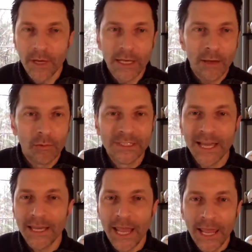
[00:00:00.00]
but it was
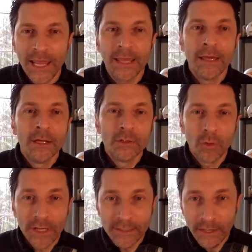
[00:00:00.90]
not a
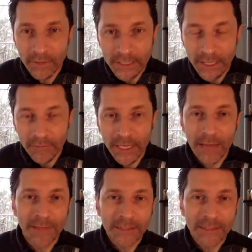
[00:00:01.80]
twenty-seven to seven game.